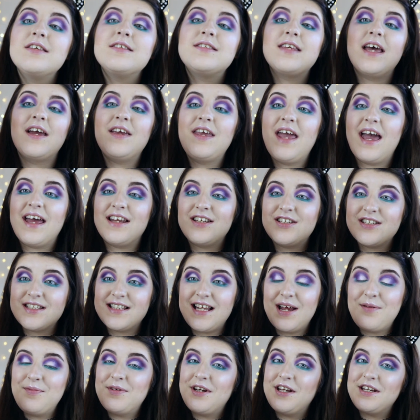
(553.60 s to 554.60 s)
So yeah,
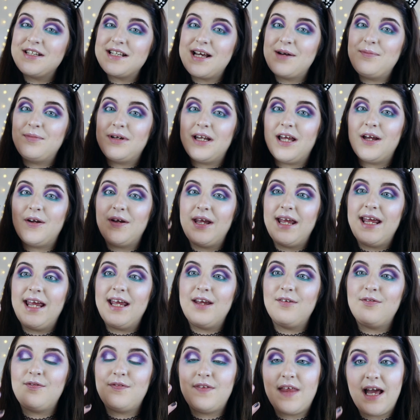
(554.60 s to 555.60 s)
just let me know down below
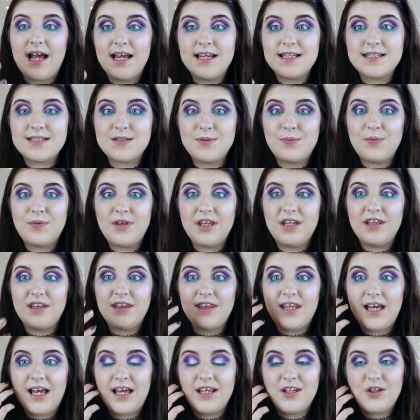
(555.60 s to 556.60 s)
if that is
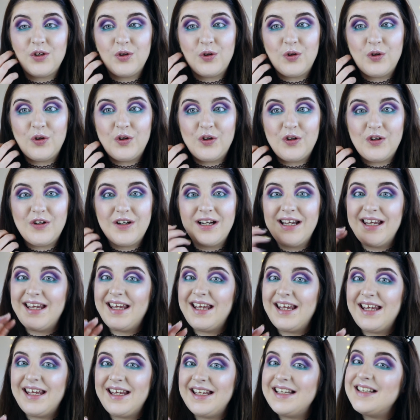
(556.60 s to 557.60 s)
something that you're
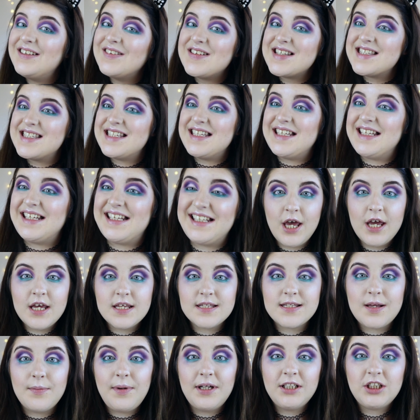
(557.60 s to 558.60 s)
interested in.
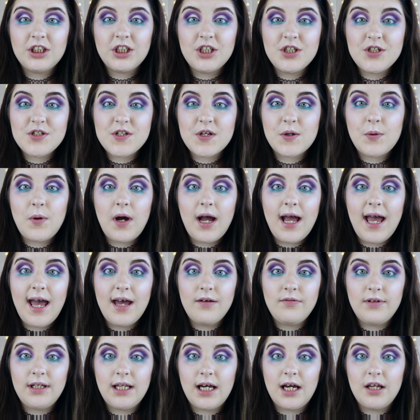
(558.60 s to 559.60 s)
So I'm actually going to do quite a
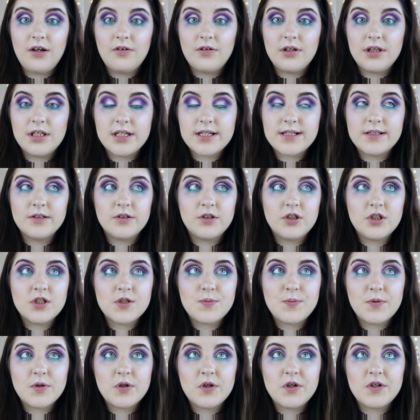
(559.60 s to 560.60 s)
heavy liner on this look
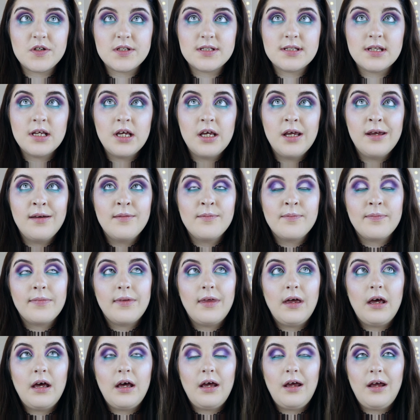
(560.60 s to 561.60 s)
just because
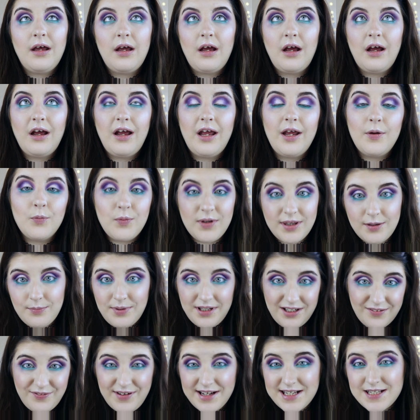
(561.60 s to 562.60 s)
with it
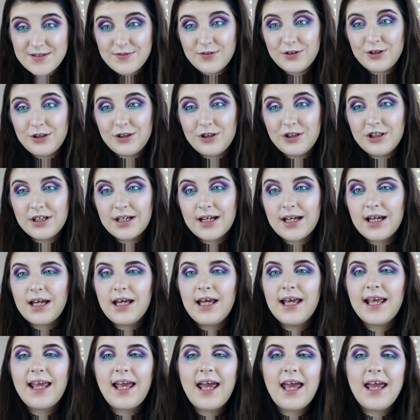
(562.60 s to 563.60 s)
being a festival look,
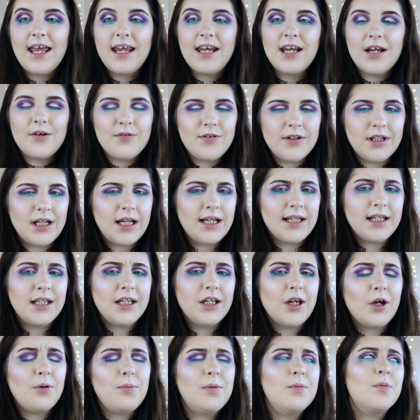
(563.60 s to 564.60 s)
again I feel like you
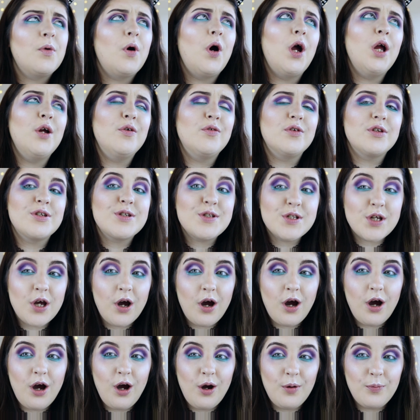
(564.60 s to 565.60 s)
can go a bit more over the
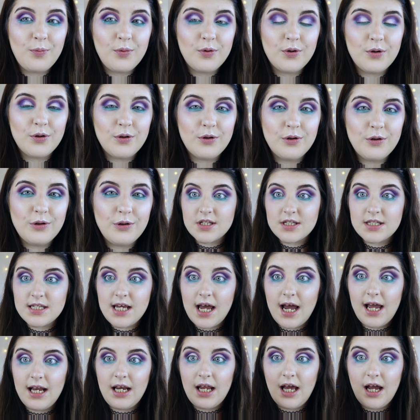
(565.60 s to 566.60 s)
top. The
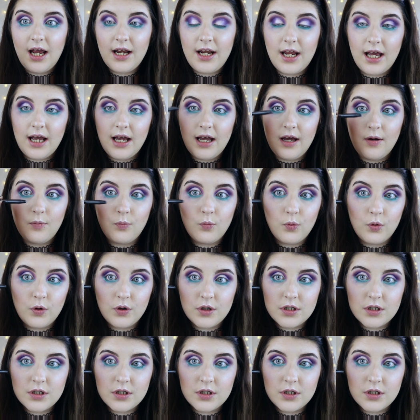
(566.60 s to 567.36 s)
tight line and